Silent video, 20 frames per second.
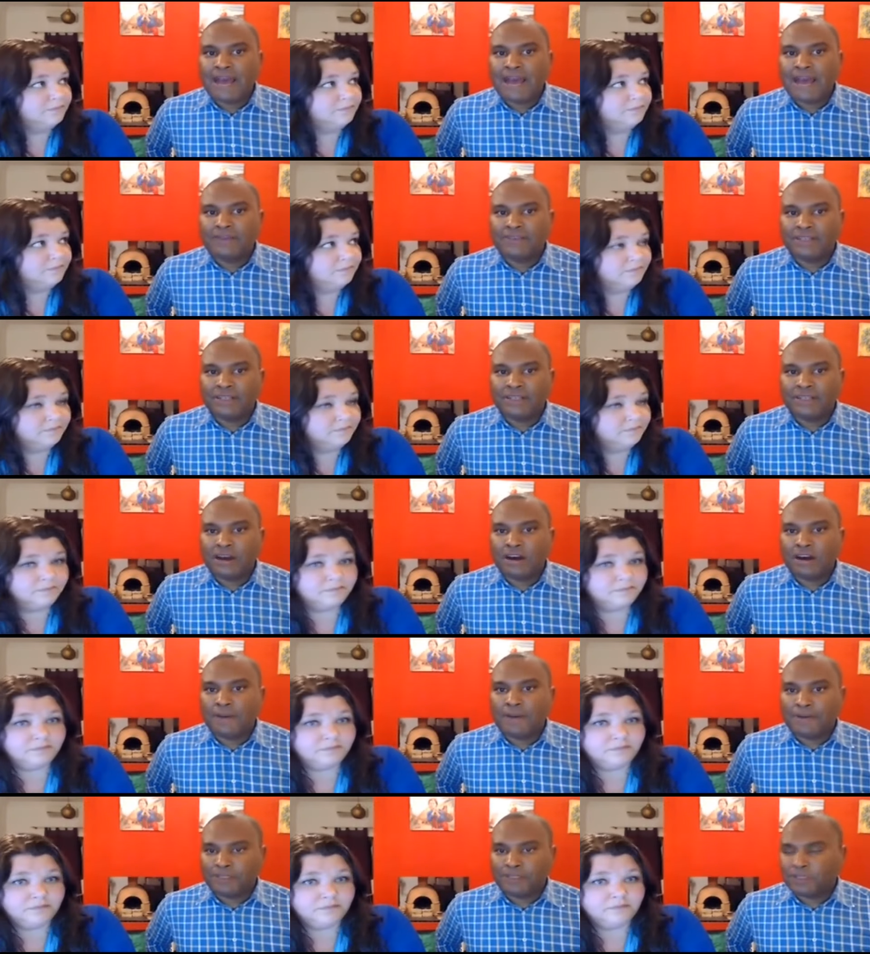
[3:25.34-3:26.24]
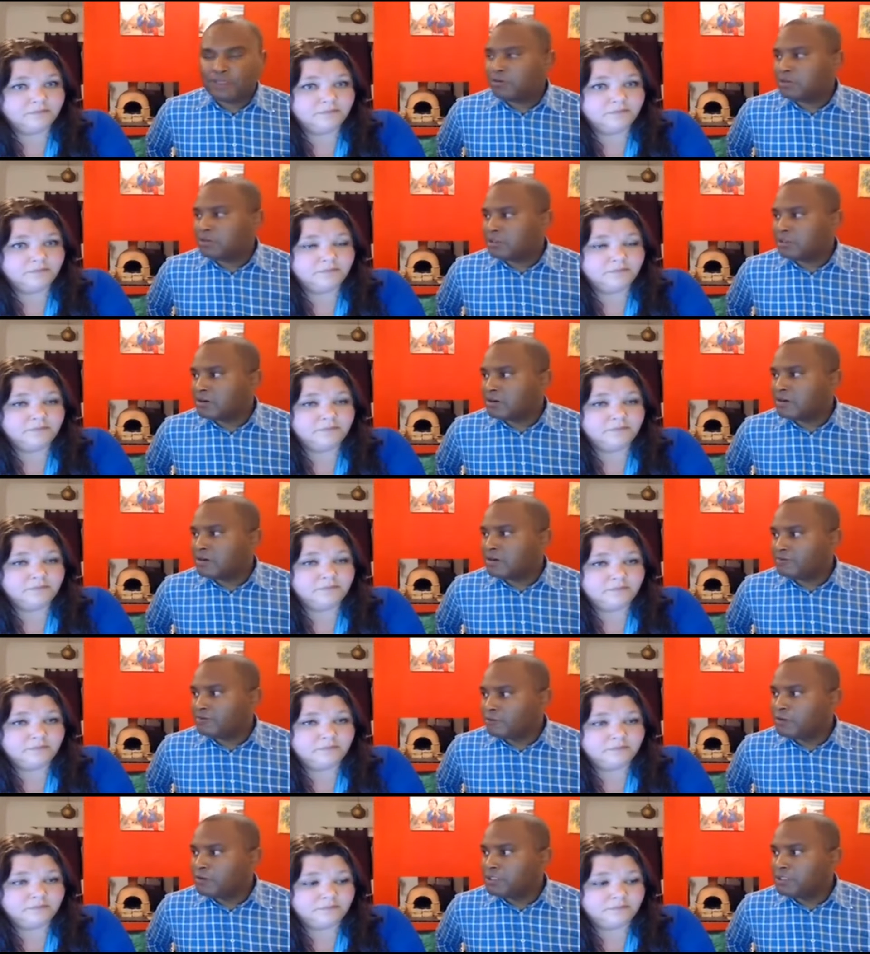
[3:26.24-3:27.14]
Speaker 1: have an, uh, I mean, sorry, with the
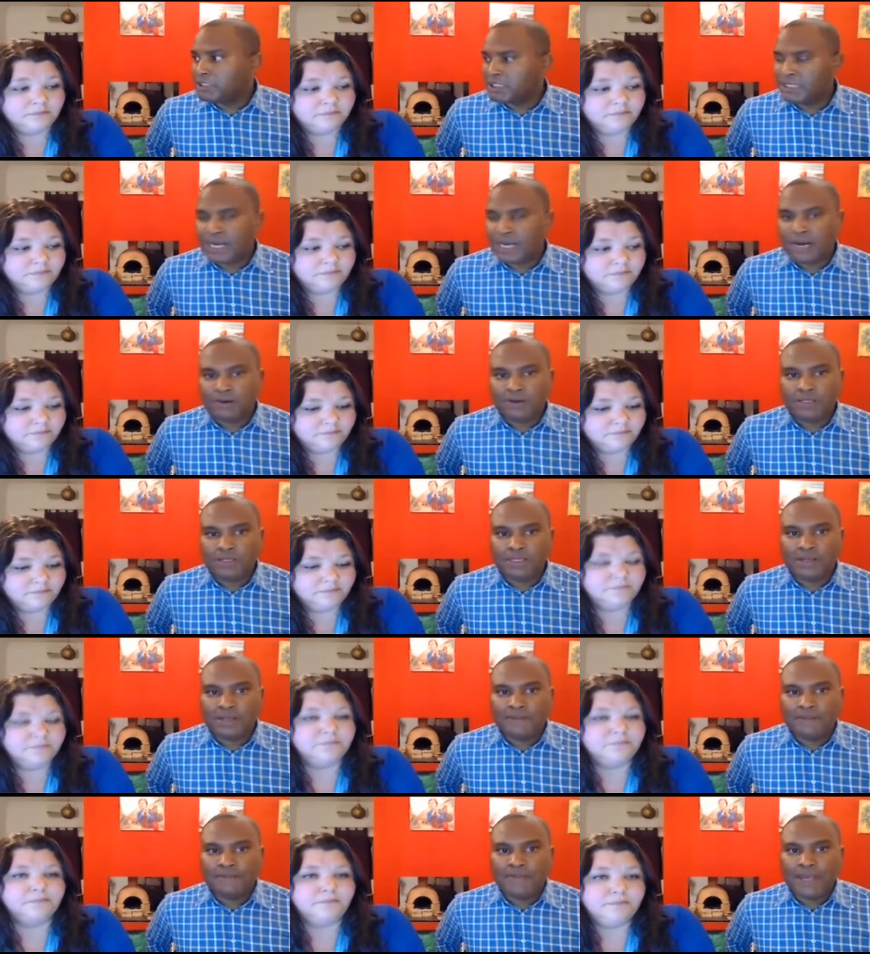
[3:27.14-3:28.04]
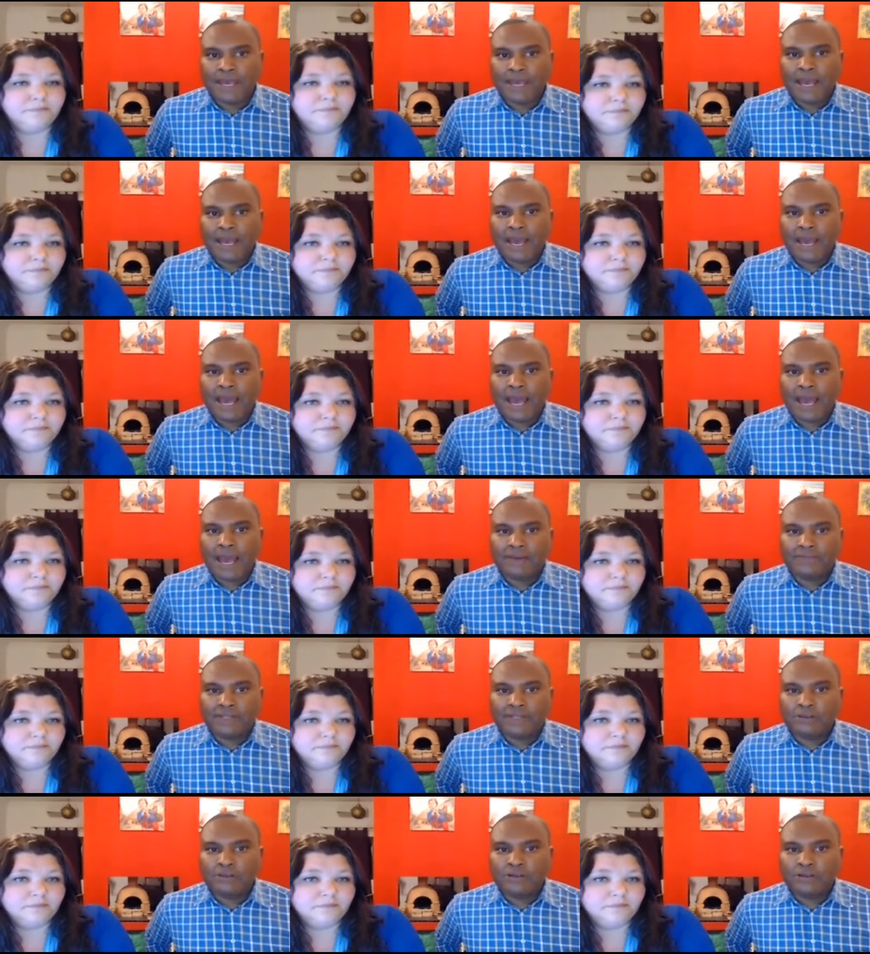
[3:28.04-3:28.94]
current 4G towers, mm-hmm.
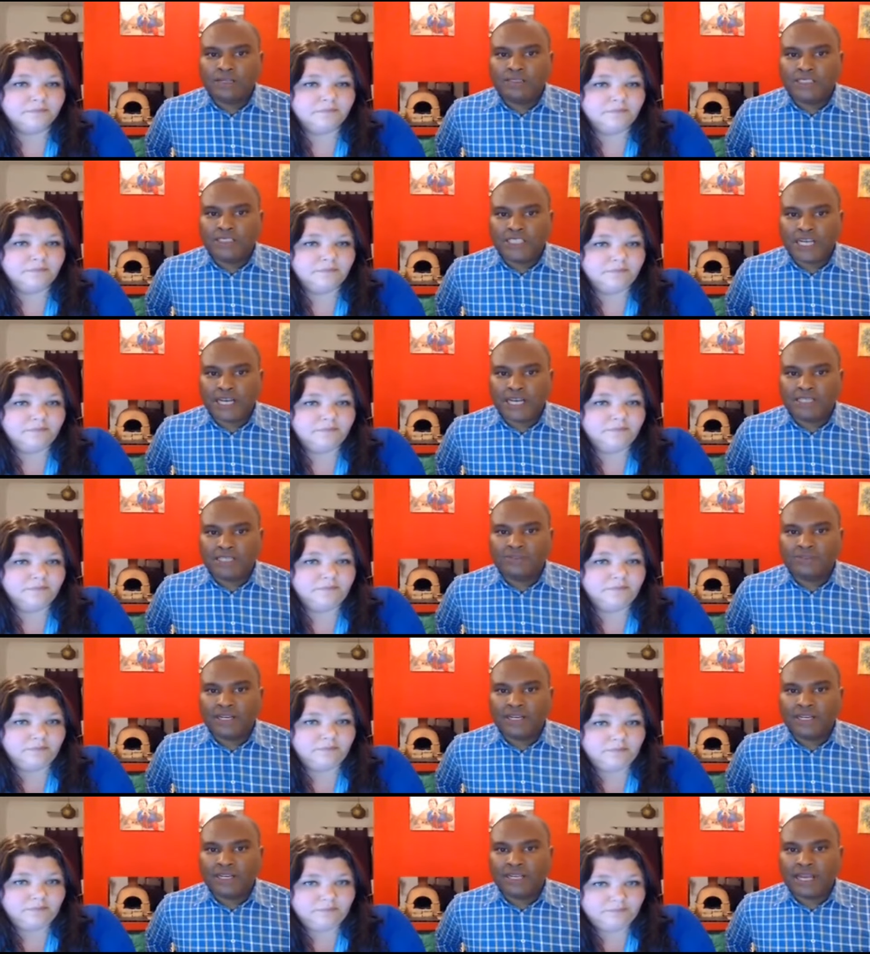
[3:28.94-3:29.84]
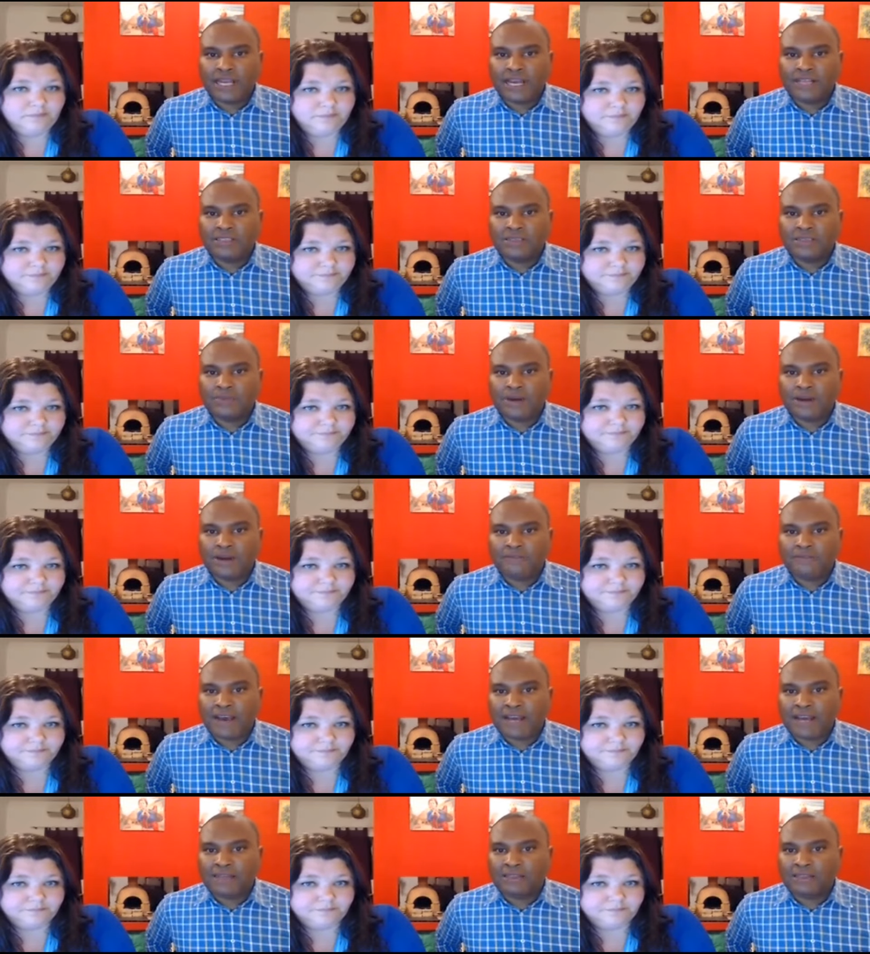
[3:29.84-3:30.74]
have an increased chance of getting cancer
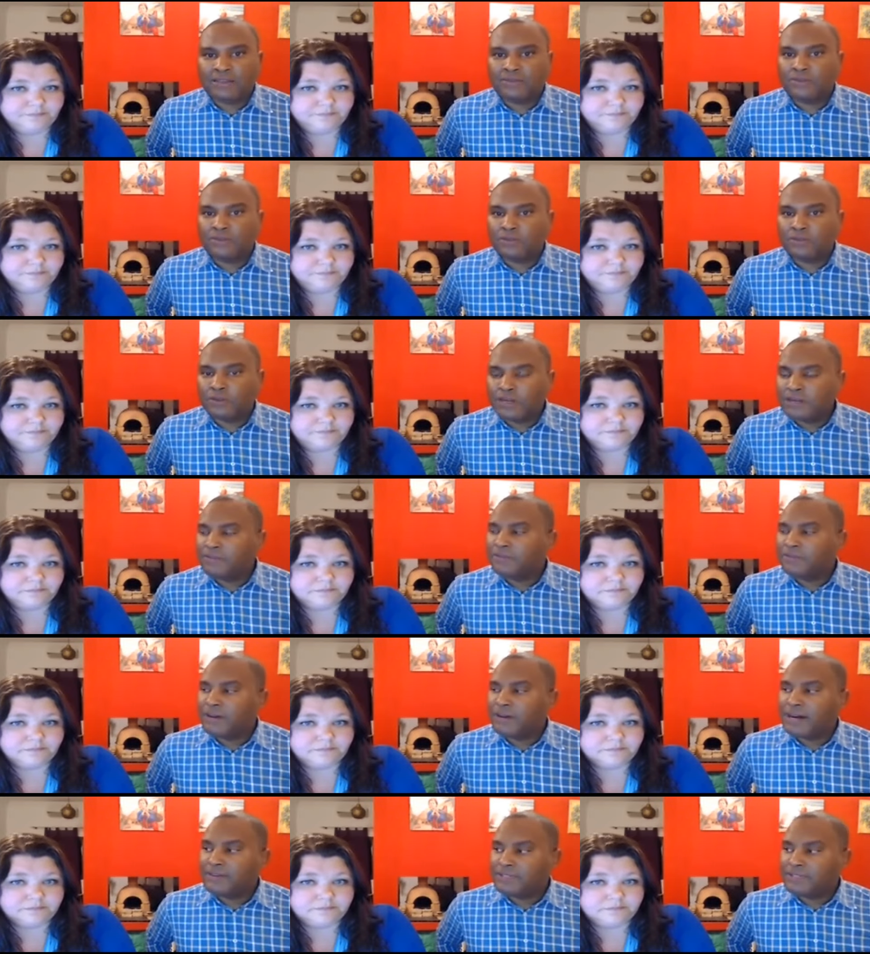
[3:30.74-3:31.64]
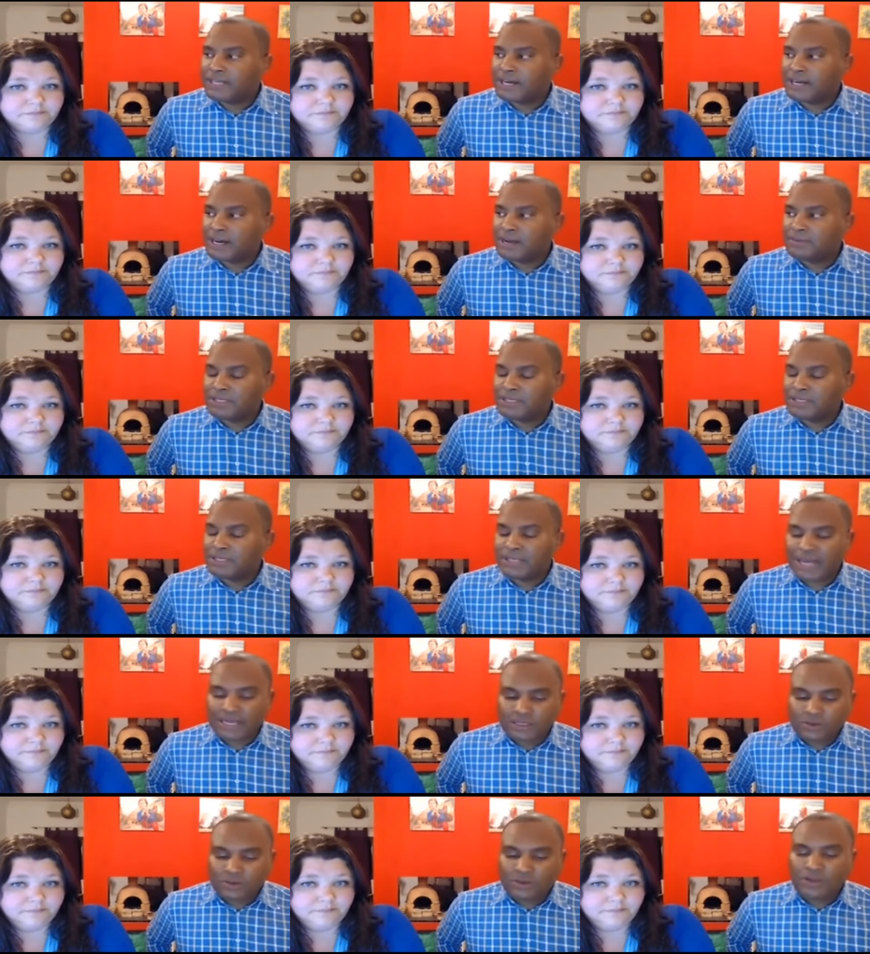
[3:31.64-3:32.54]
by a factor of three to five times,
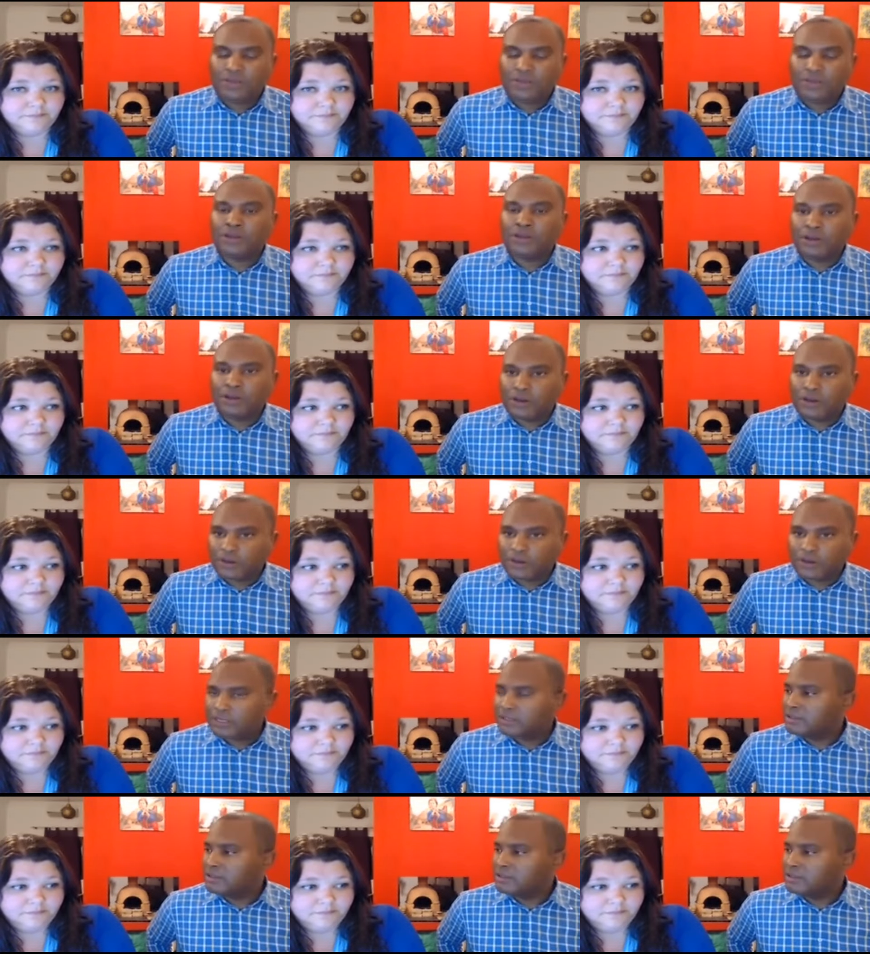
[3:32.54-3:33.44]
and that's with the current,